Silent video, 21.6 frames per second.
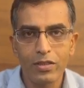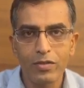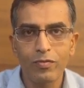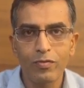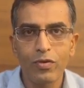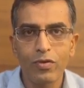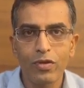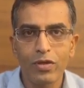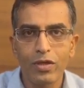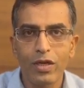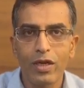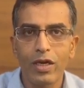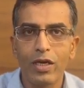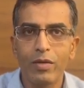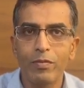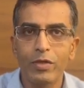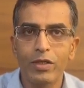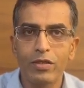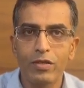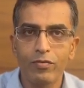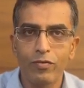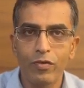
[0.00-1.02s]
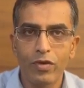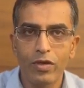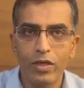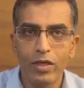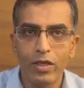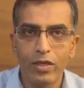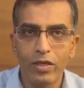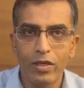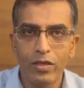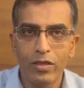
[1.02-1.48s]
for admission for
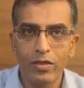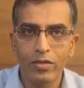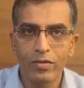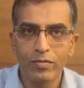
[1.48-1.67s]
dengue.